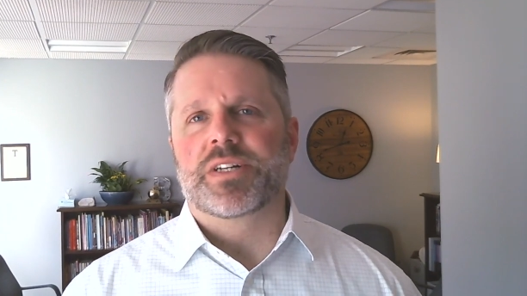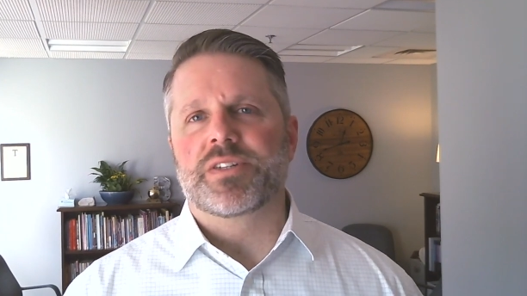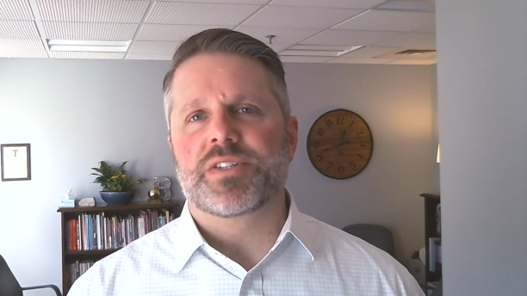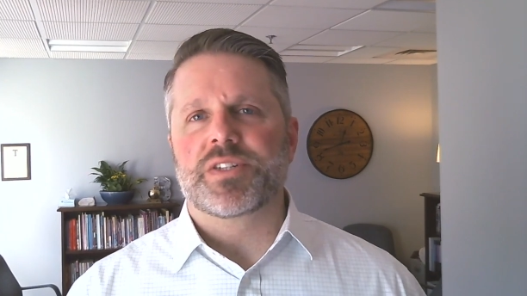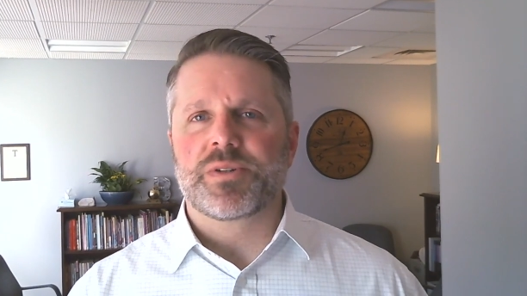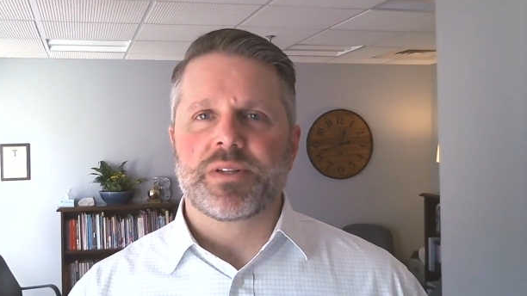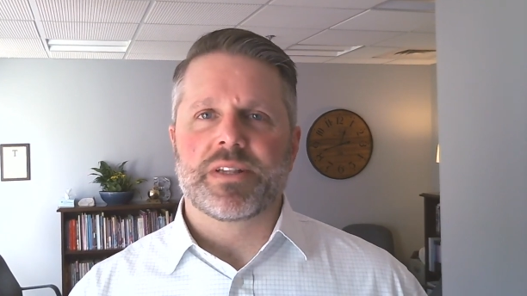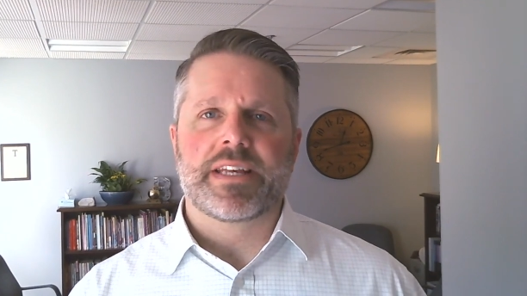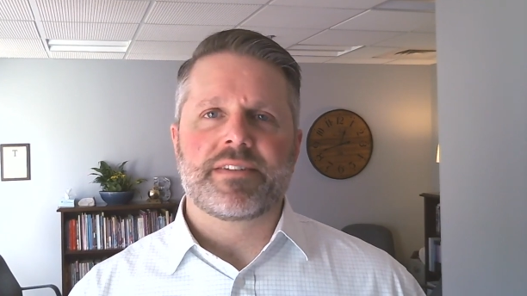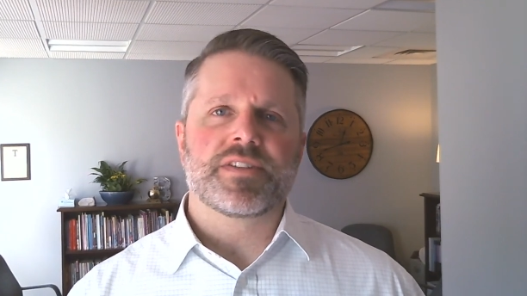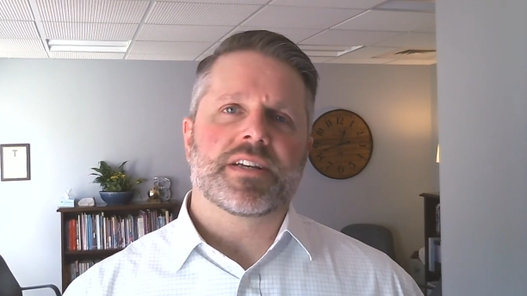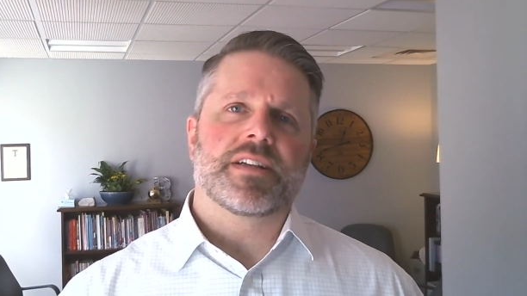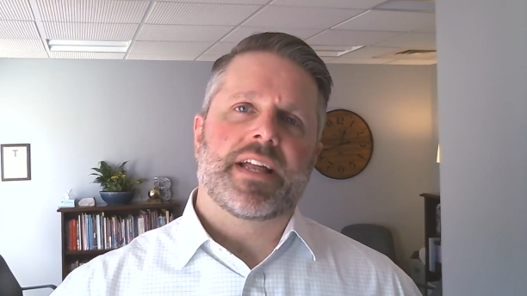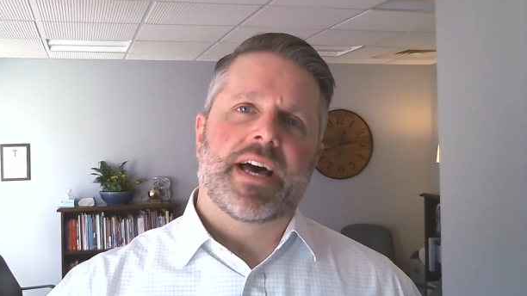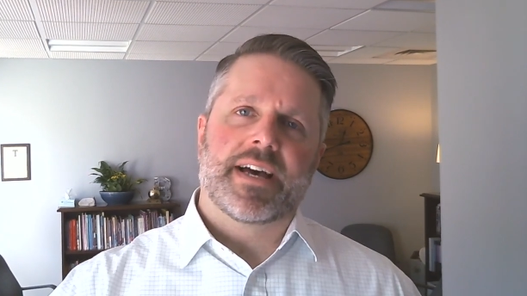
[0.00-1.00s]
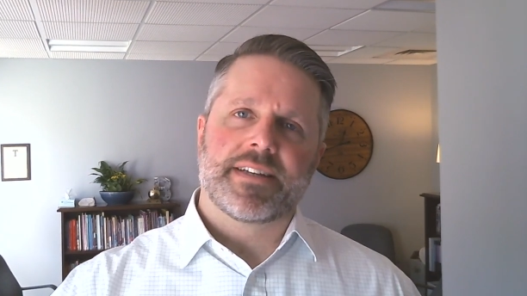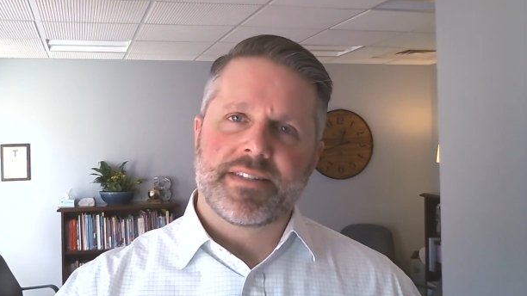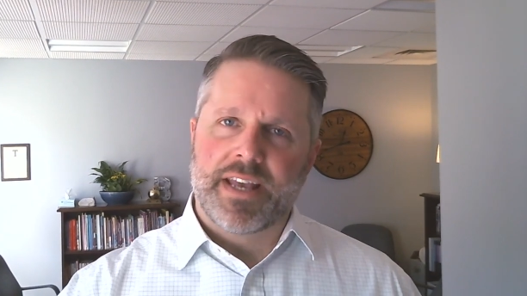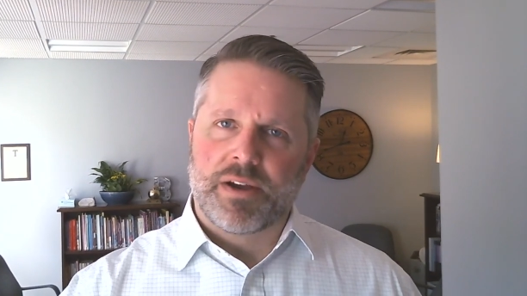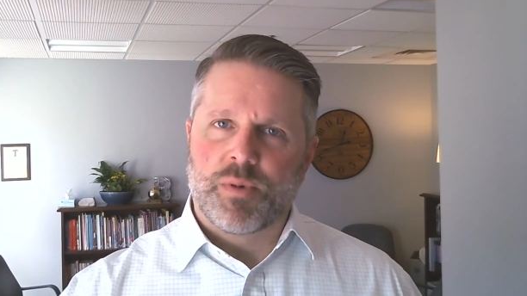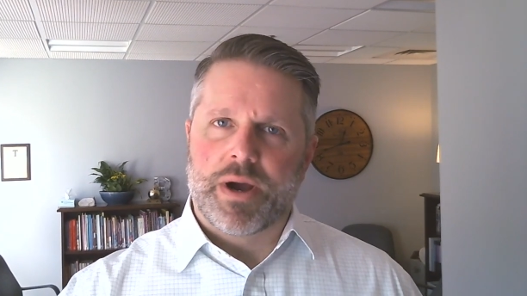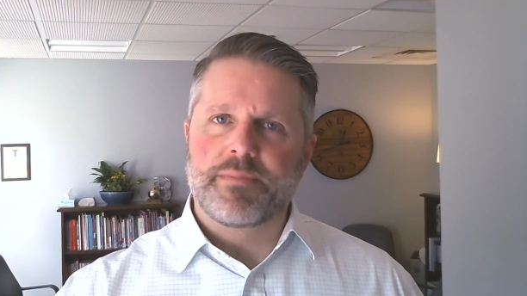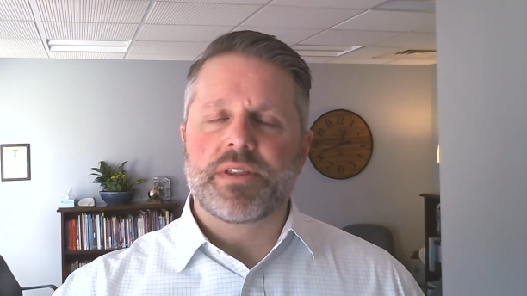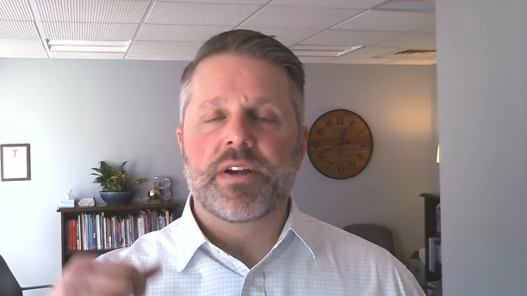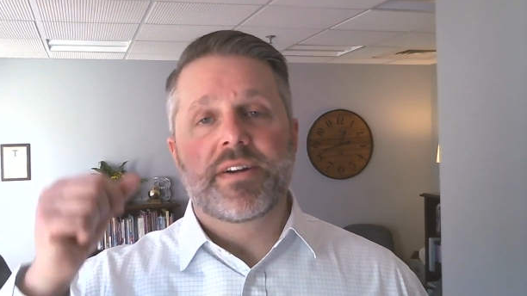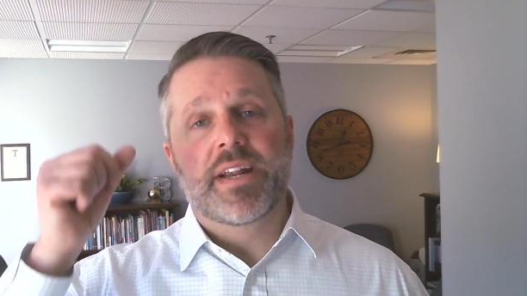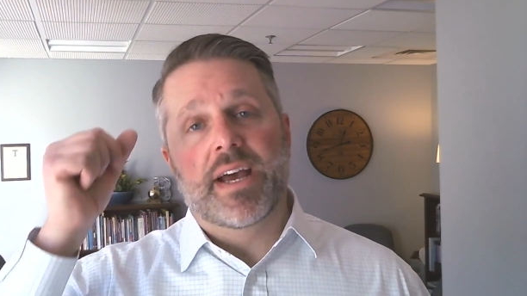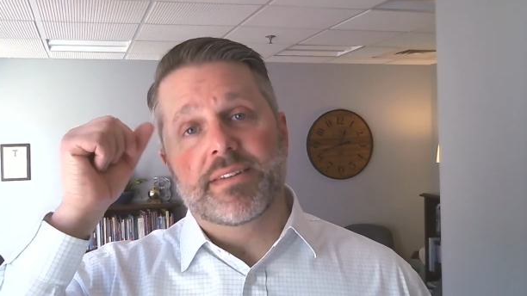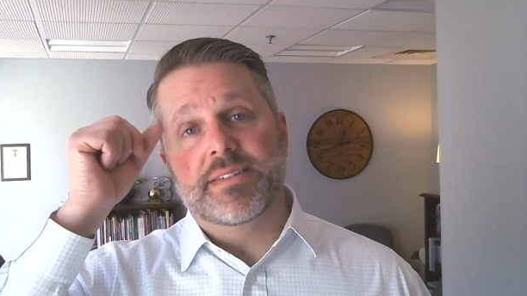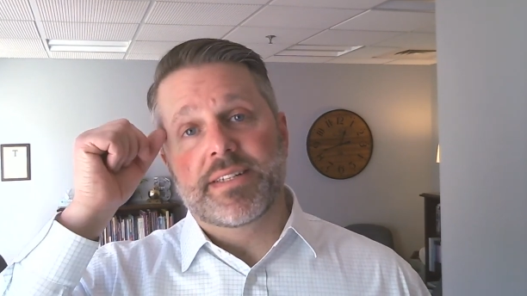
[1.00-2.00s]
a student leaves a class they wipe their
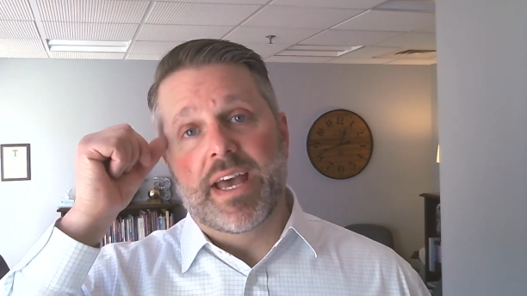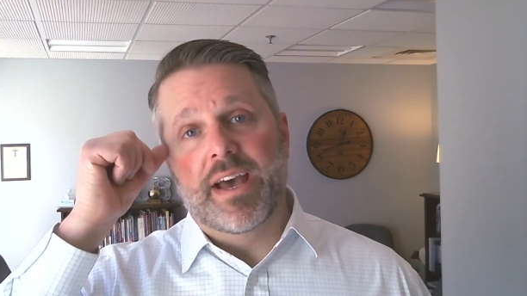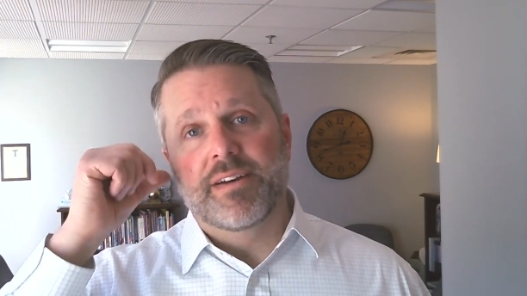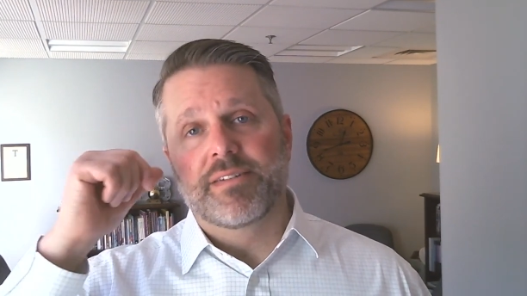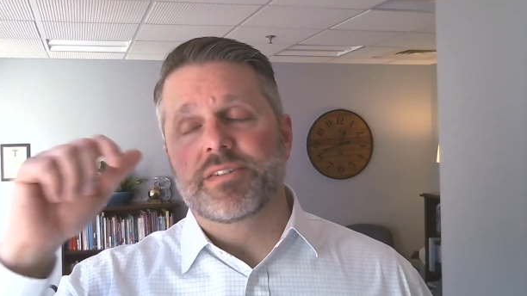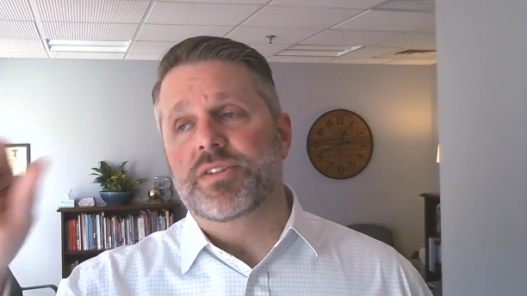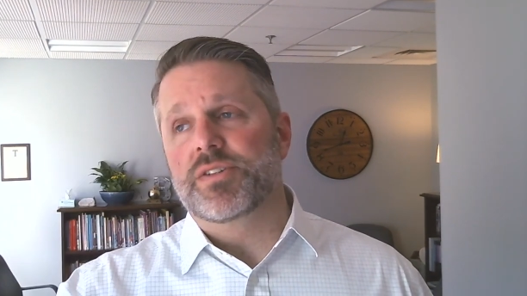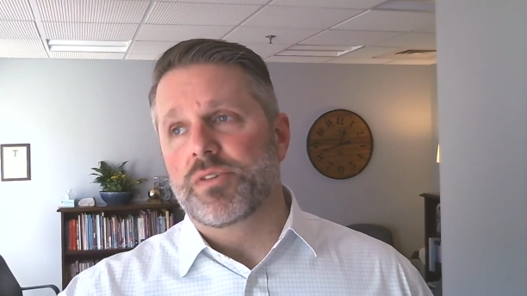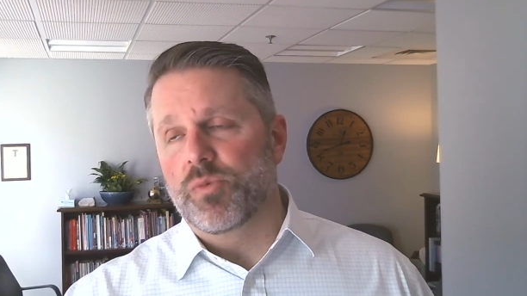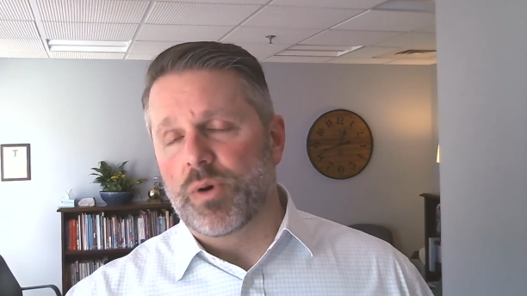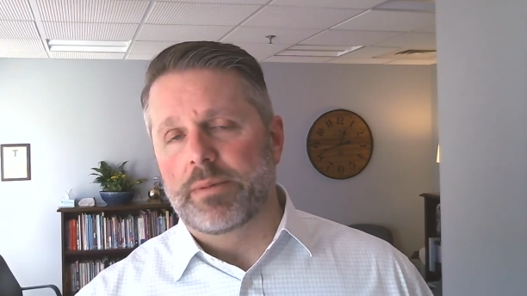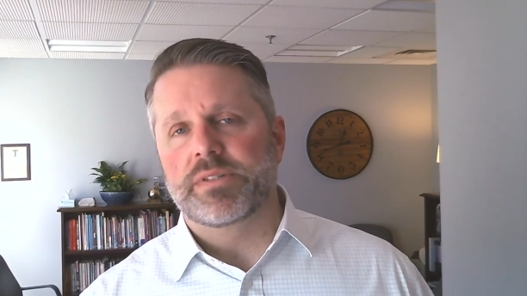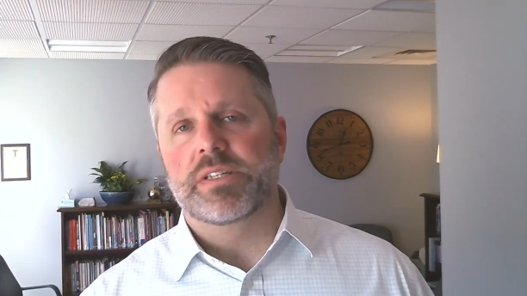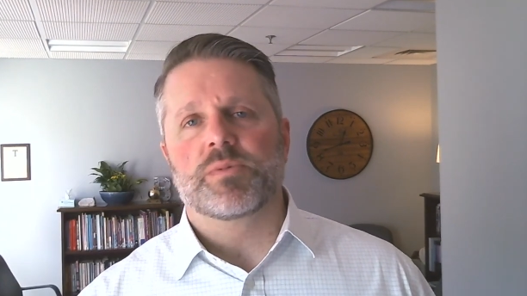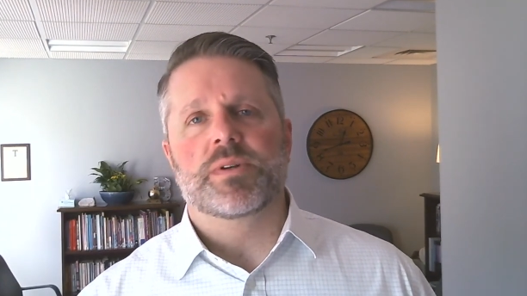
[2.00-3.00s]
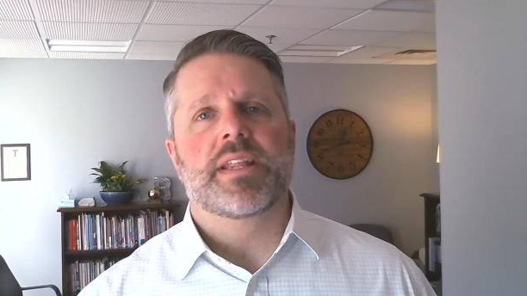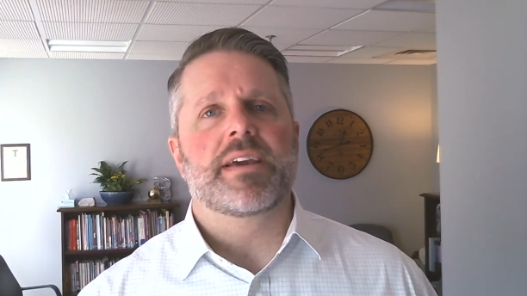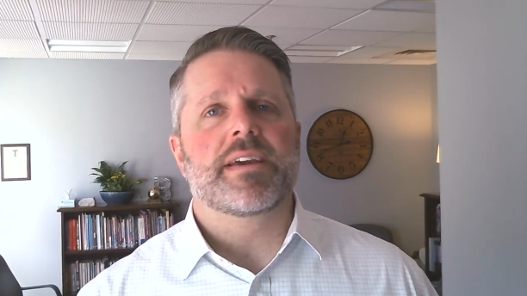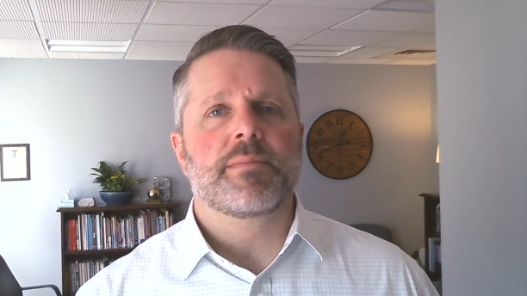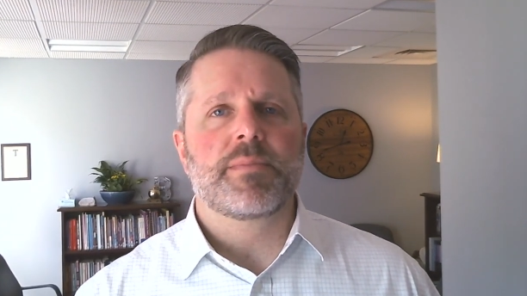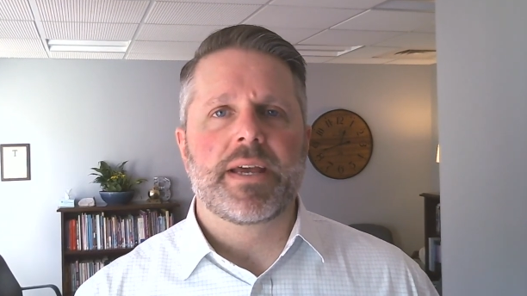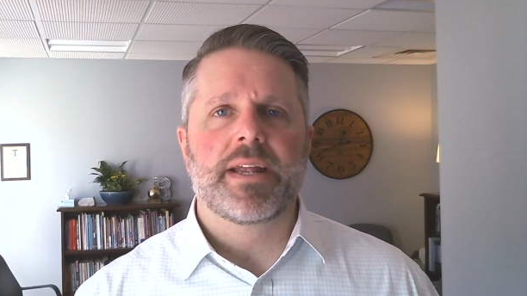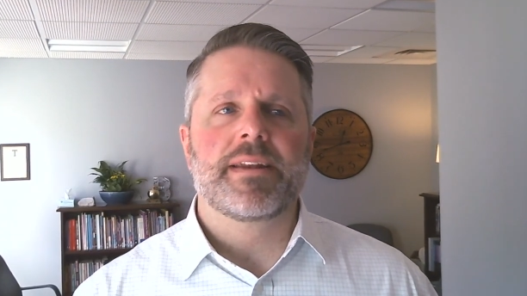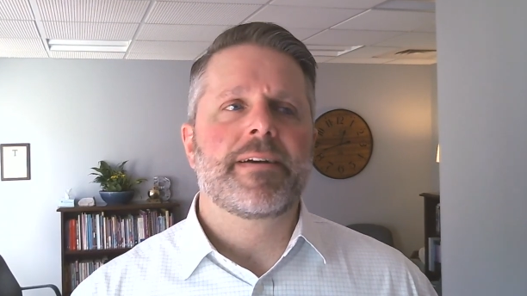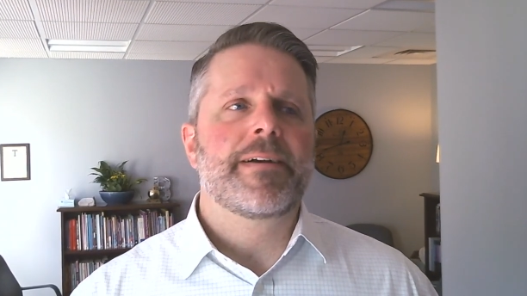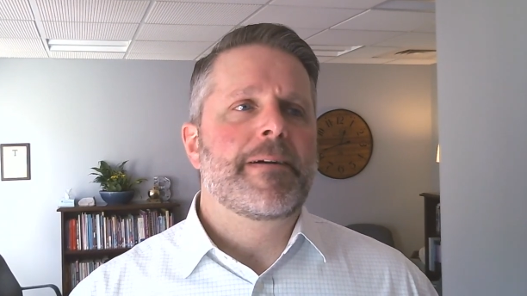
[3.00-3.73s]
desk down, a student wipes it when they come in.